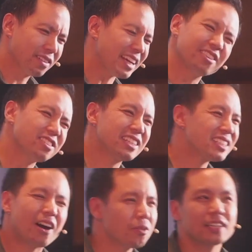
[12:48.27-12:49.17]
that doesn't
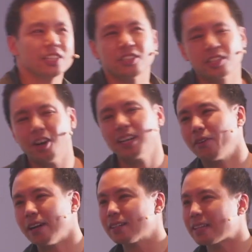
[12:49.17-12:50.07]
sound like a good God,
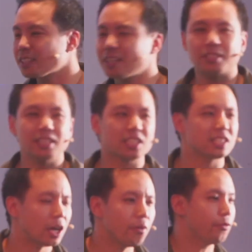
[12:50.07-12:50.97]
Eric. That sounds like a
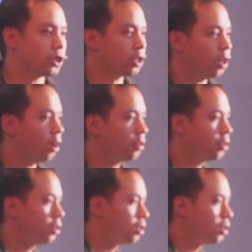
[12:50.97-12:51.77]
selfish God,